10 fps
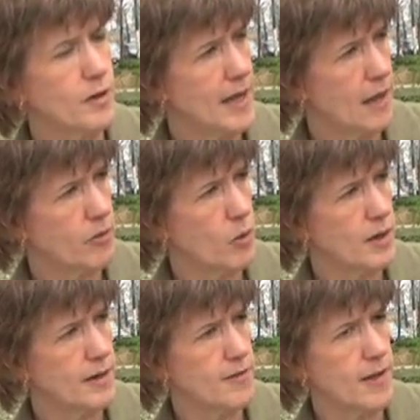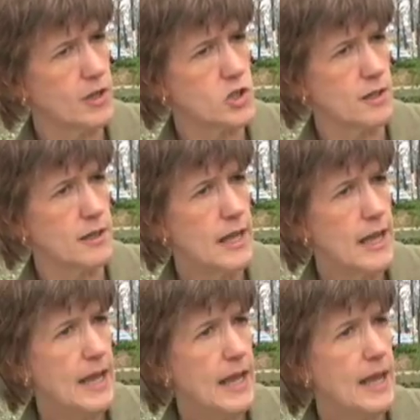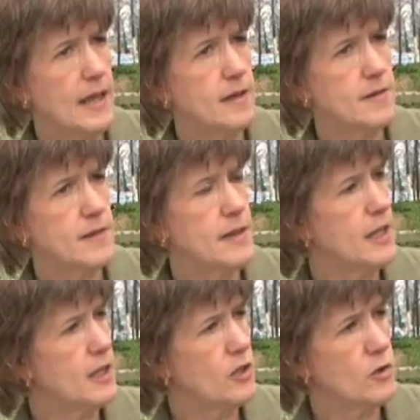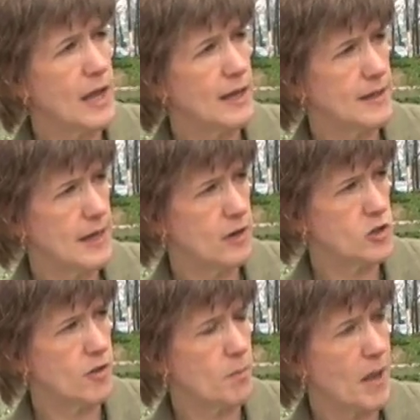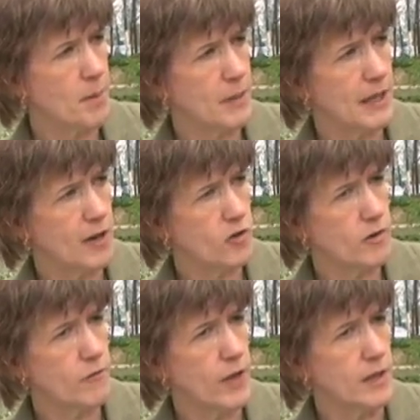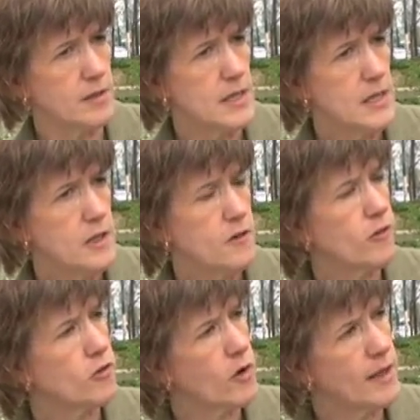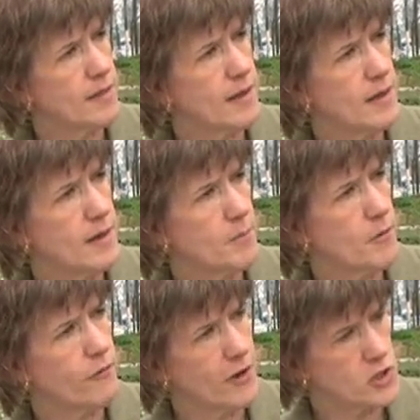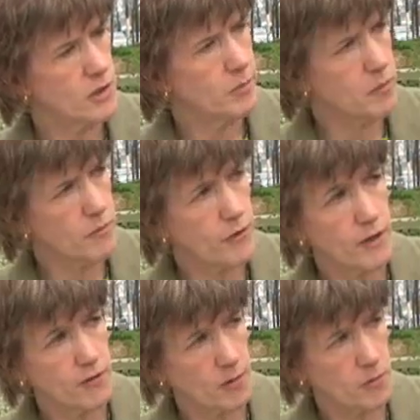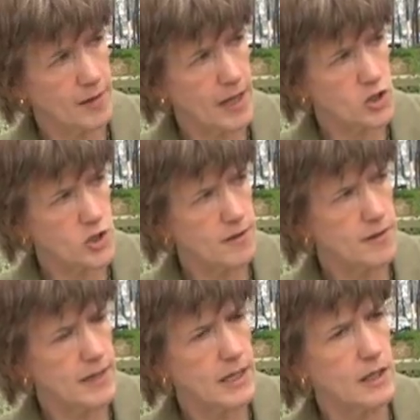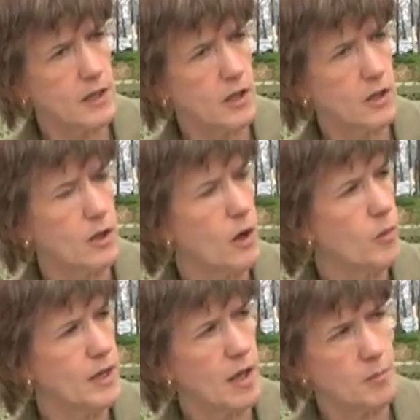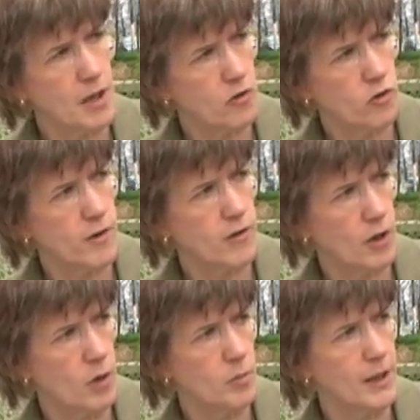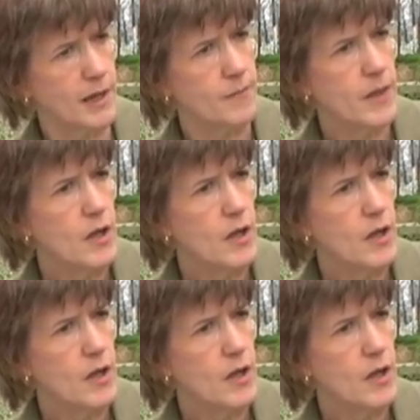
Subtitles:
Health Organization and the United Nations Population Fund to strengthen professional midwifery associations in low-income countries globally.